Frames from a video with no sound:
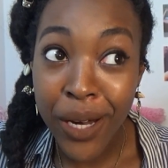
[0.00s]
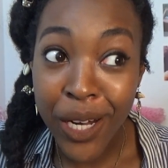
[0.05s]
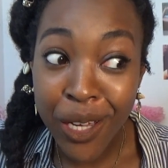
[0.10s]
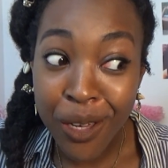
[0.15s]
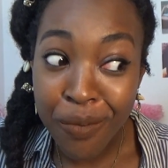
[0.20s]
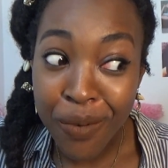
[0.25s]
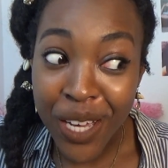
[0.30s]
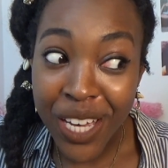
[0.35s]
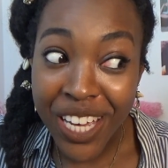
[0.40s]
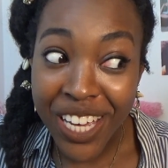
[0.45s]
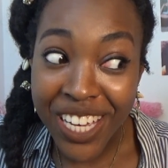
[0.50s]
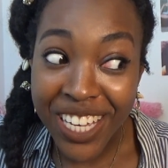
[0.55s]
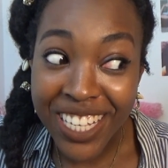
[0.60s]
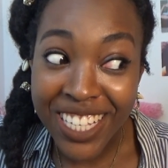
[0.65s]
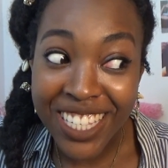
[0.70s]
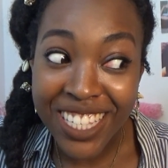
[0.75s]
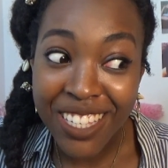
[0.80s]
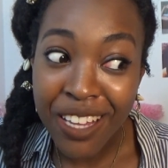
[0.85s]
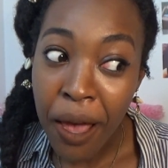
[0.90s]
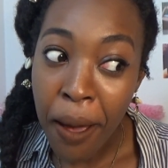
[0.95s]

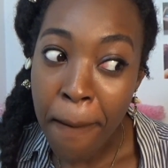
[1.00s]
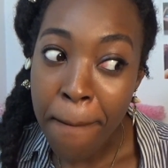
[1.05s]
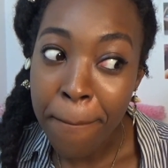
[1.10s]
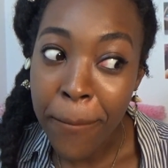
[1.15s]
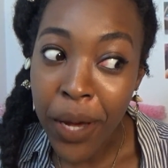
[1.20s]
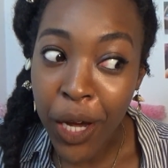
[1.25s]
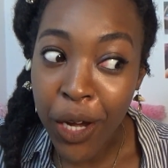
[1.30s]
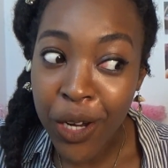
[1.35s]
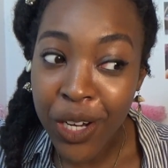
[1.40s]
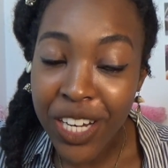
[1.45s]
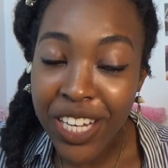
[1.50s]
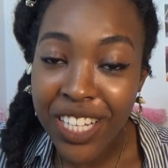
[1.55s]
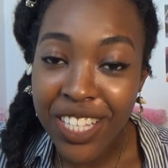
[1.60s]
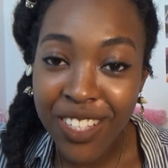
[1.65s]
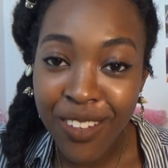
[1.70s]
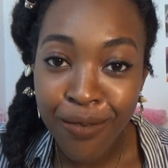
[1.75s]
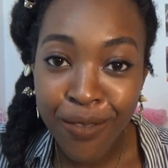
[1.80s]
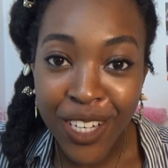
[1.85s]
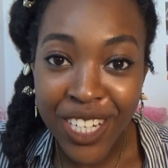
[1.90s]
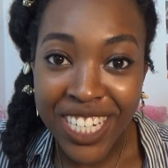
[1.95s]
bloopers,
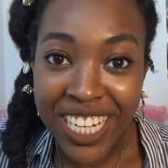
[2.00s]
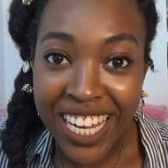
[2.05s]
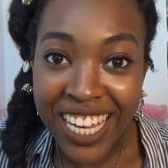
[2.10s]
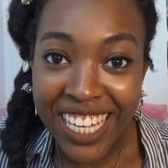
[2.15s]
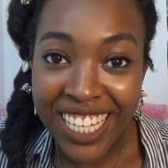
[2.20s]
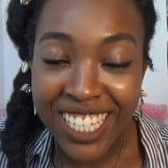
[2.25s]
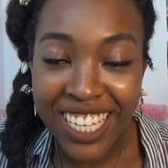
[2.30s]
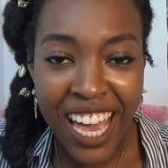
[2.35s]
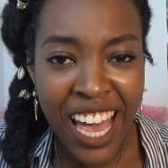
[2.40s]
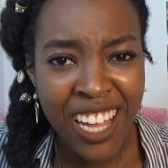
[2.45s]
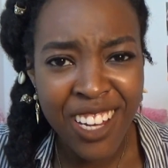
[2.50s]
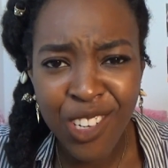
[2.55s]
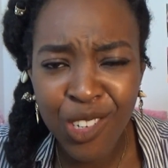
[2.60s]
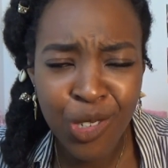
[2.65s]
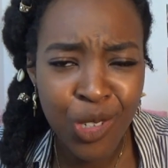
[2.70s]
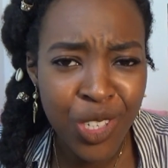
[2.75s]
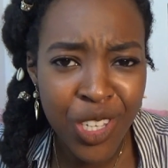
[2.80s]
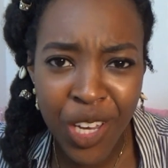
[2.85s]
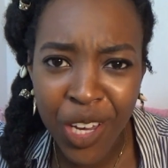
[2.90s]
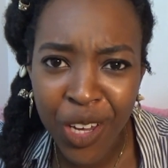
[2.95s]
bonus footage and
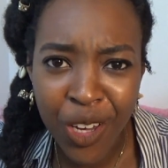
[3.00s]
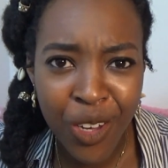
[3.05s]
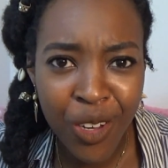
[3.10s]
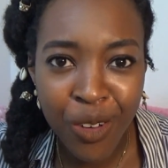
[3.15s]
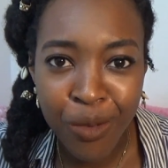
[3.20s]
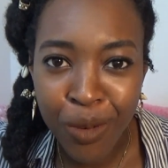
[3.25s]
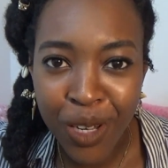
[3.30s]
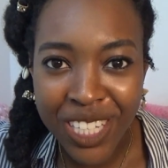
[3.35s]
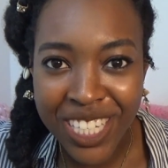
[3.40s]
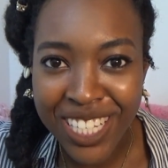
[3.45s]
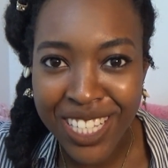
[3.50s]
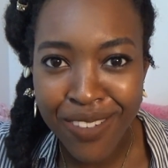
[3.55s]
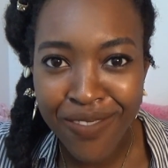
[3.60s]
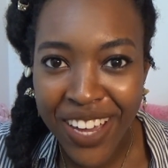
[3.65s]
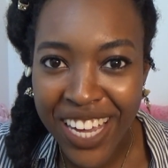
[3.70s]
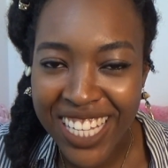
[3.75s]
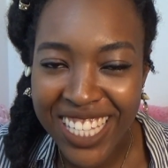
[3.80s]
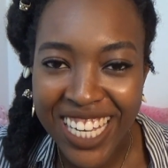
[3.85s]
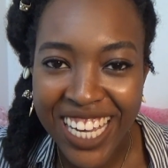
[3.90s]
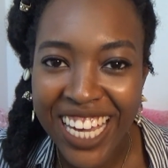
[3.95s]
also
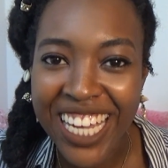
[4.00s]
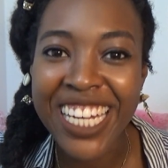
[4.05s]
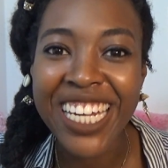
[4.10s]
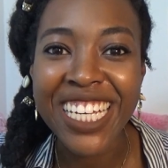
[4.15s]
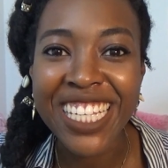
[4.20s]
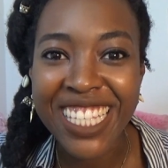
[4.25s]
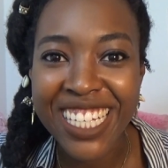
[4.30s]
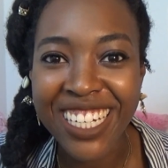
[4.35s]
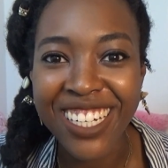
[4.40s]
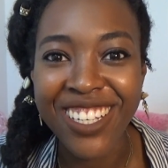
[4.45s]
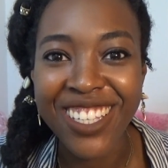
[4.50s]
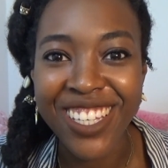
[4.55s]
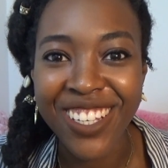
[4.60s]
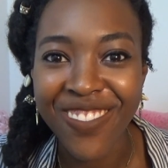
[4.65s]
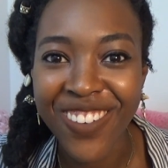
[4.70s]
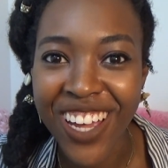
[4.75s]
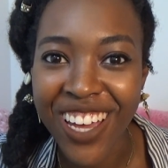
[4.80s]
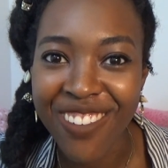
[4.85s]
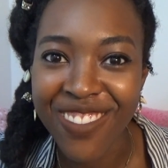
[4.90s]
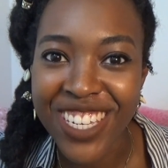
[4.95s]
participating in
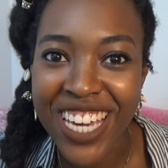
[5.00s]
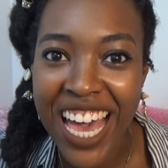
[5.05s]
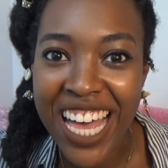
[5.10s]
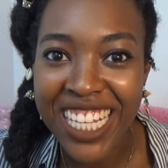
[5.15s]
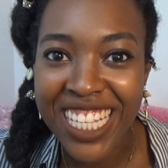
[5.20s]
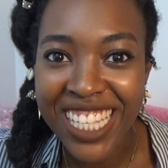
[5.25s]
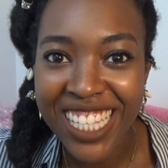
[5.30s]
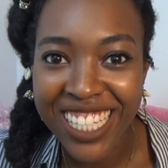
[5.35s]
exclusive live chats.